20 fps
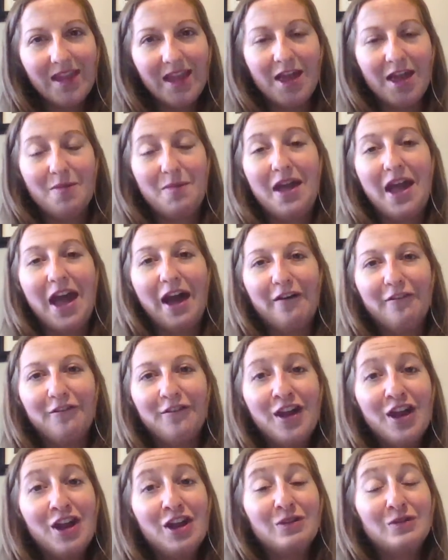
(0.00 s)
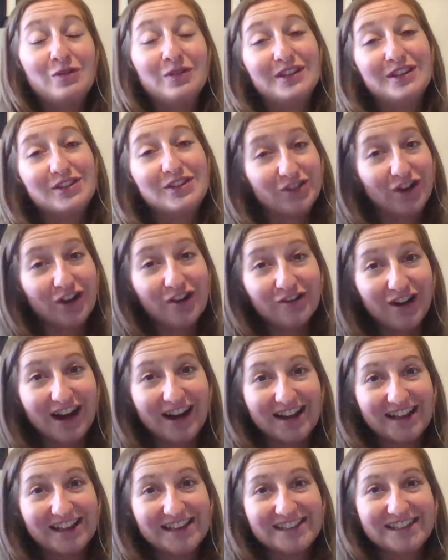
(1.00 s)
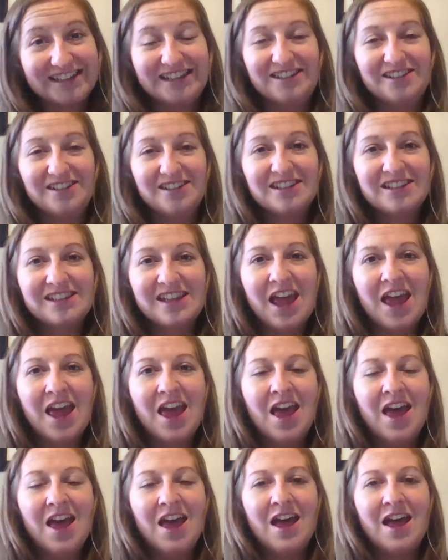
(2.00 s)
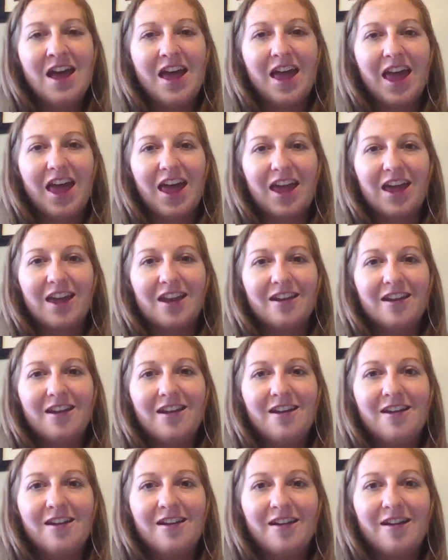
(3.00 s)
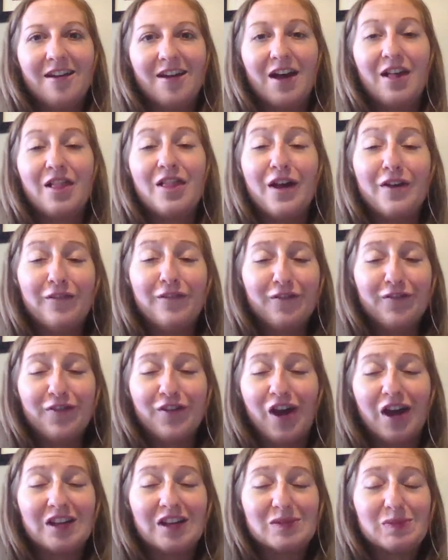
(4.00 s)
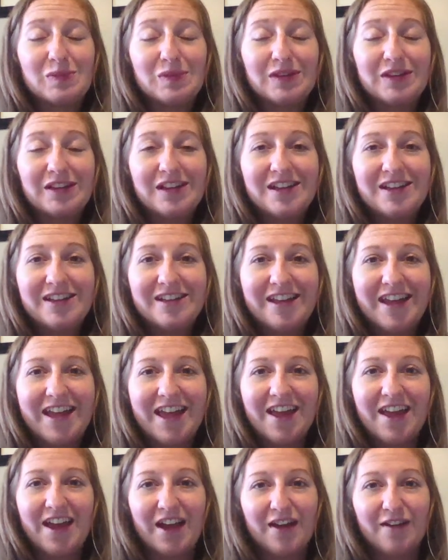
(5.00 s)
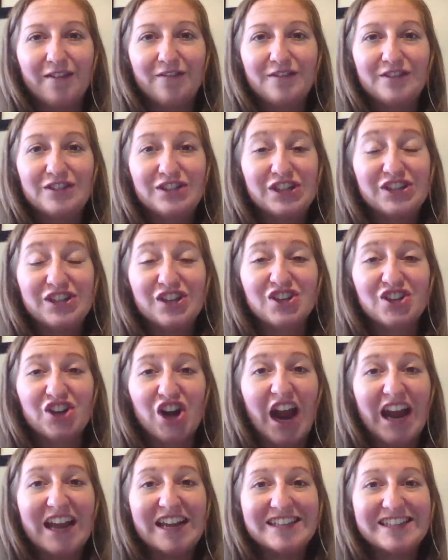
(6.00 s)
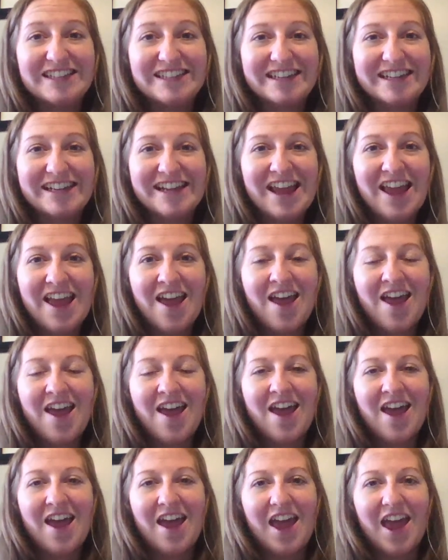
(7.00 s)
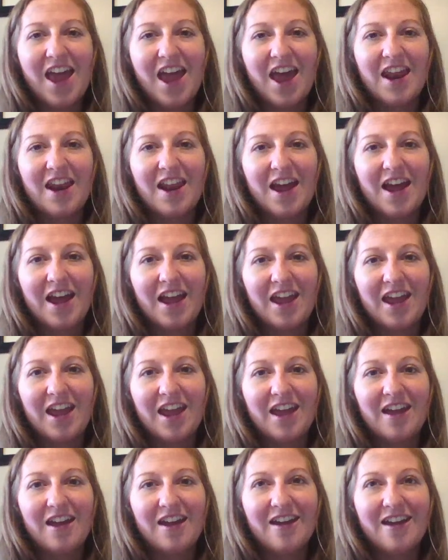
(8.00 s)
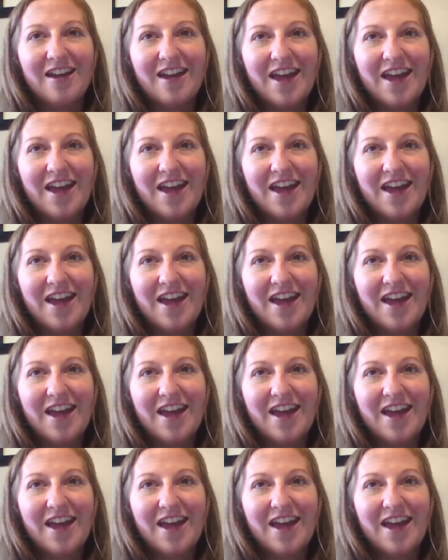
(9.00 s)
I have really strong writing skills and a love of the gospel of Jesus Christ. And I